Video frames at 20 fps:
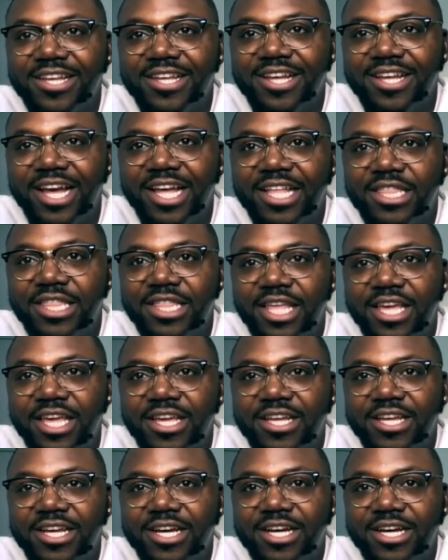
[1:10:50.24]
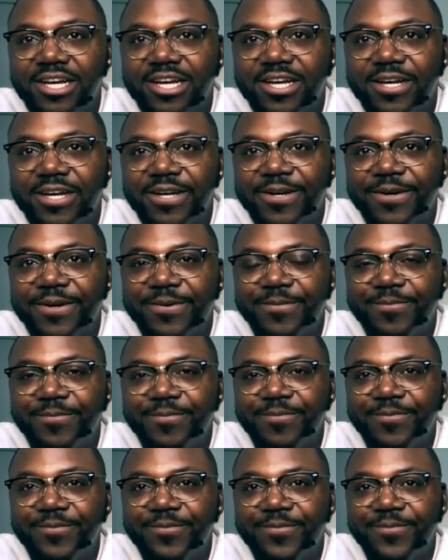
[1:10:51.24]
I think um
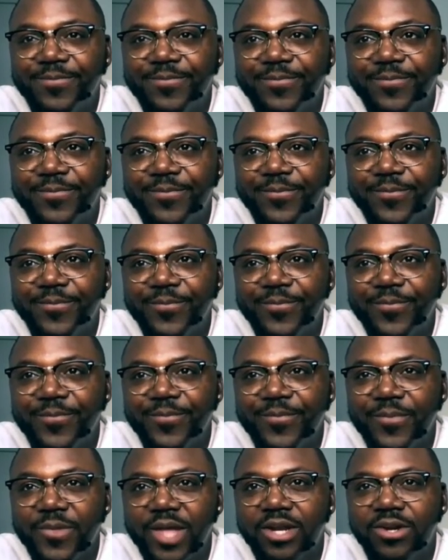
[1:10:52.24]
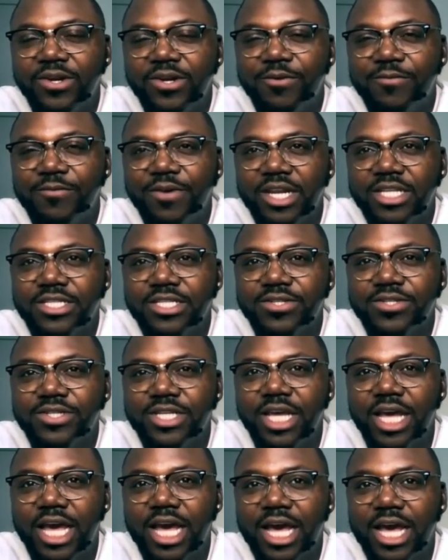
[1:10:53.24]
I don't know if I necessarily
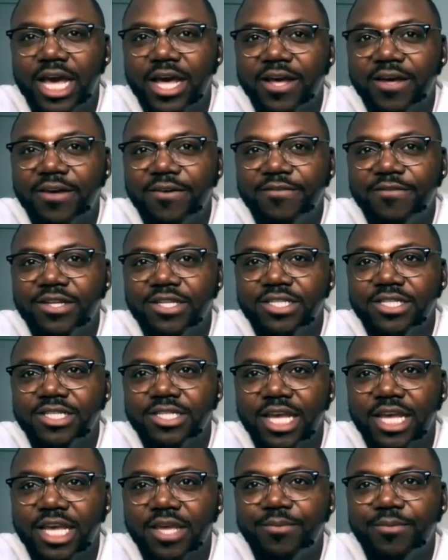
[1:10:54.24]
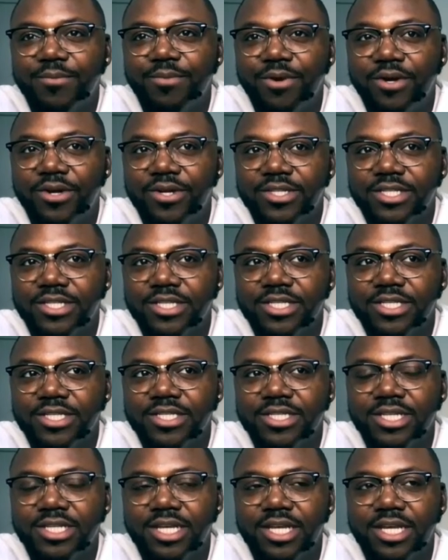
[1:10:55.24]
have a second person.
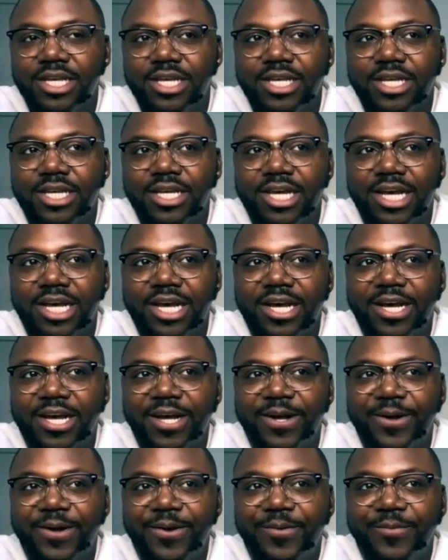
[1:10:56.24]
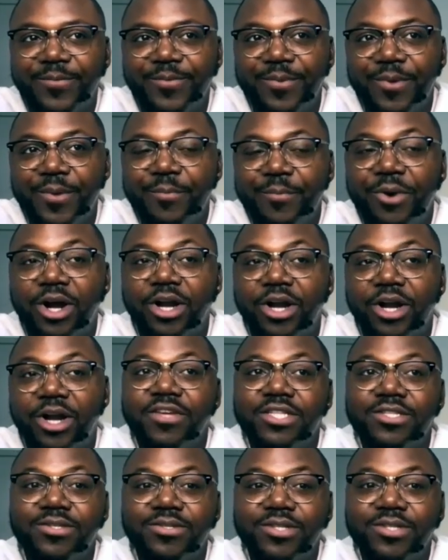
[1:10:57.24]
Um part of it
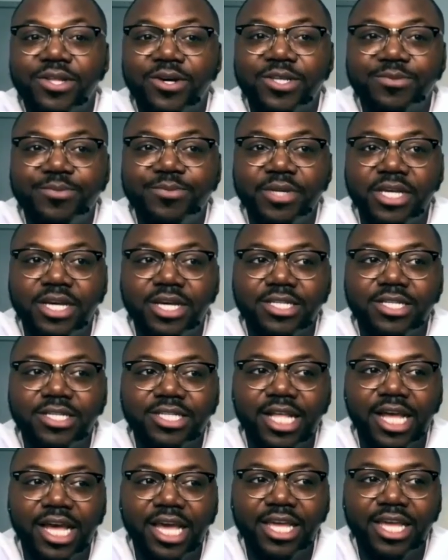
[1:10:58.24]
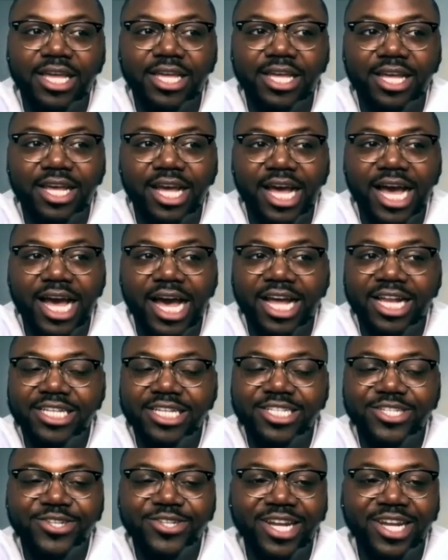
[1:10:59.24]
too though is because like I just
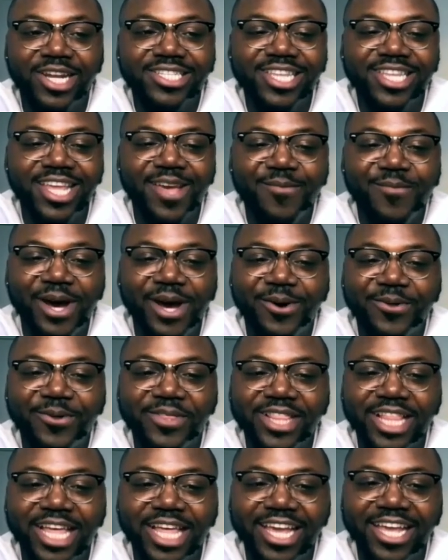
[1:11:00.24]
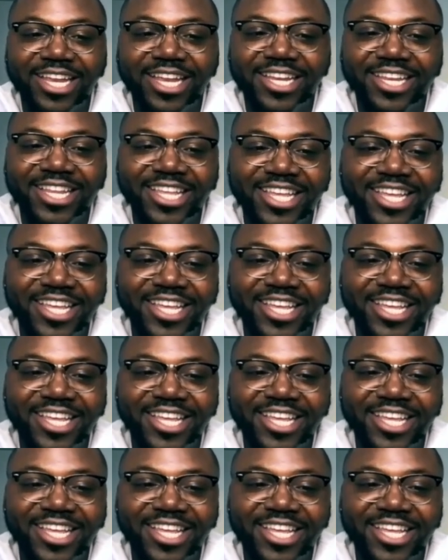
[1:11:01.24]
try to stay in my own lane.